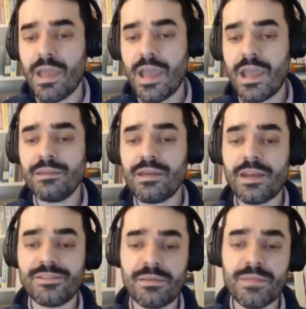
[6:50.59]
and at
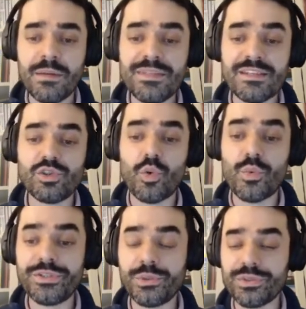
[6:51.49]
the same time, it has the
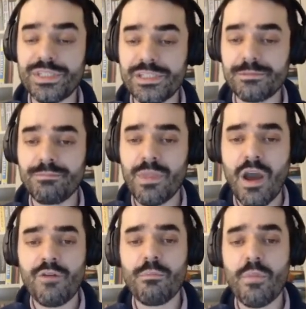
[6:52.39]
resources
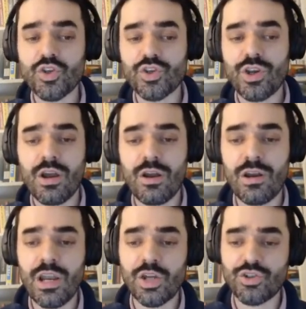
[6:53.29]
of a much
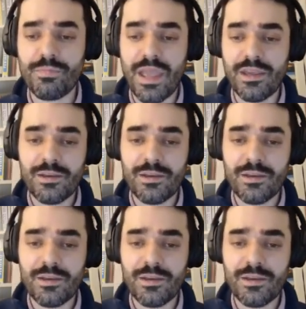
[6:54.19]
larger bank.